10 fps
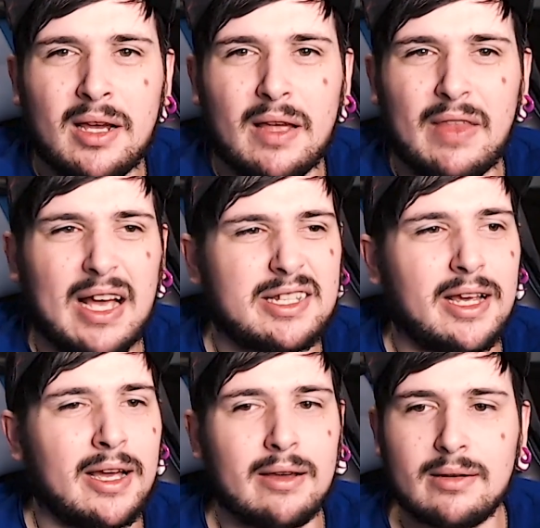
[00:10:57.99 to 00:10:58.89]
and that's
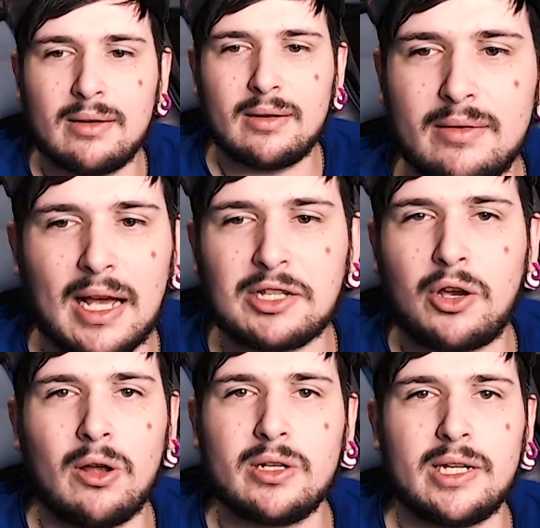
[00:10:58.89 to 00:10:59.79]
it. That's
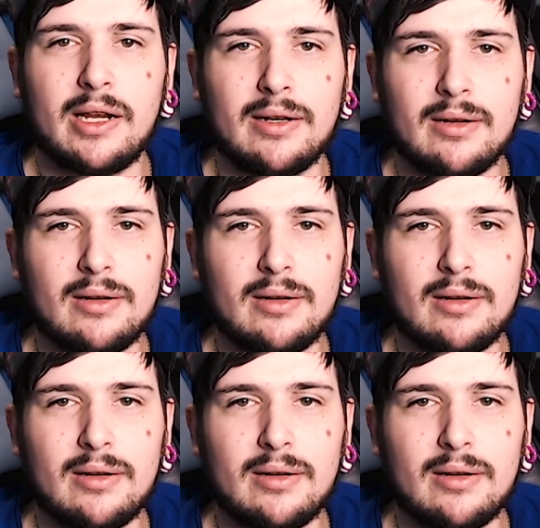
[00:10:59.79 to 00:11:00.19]
content.